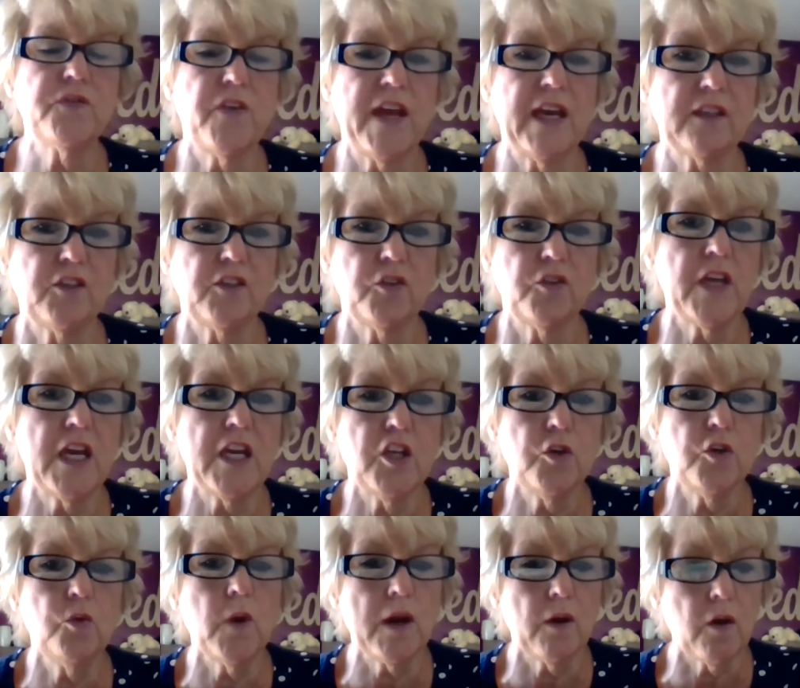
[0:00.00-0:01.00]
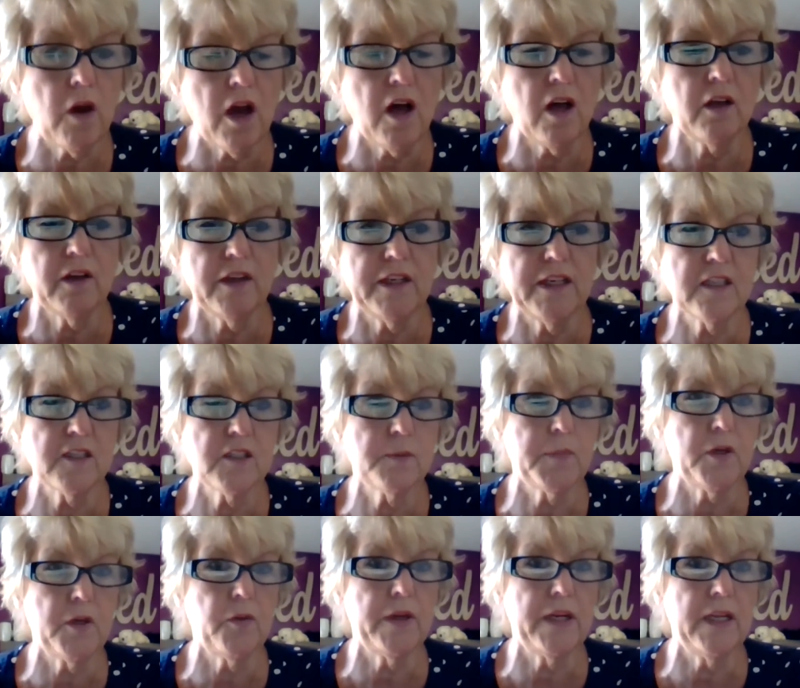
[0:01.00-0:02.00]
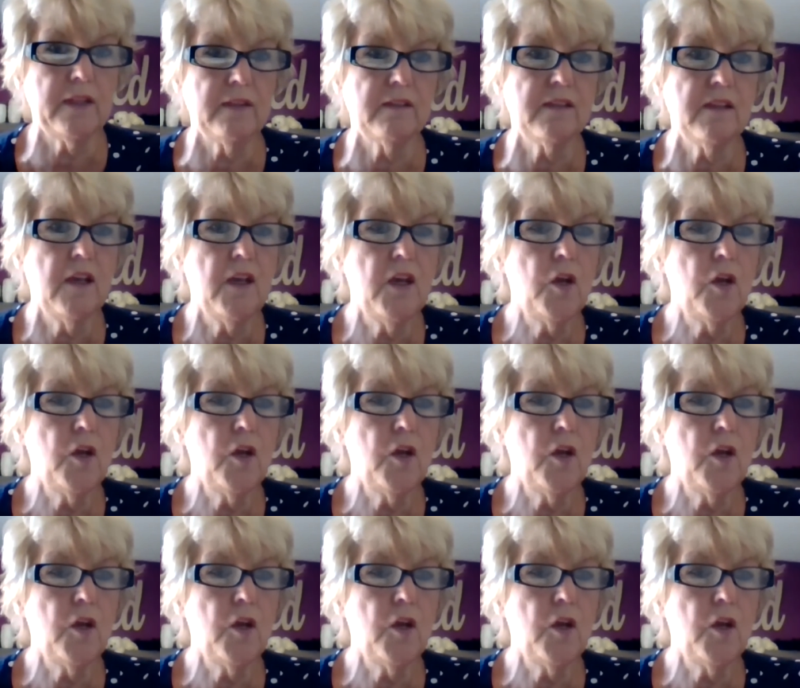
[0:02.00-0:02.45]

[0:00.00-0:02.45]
factor that you are all going to experience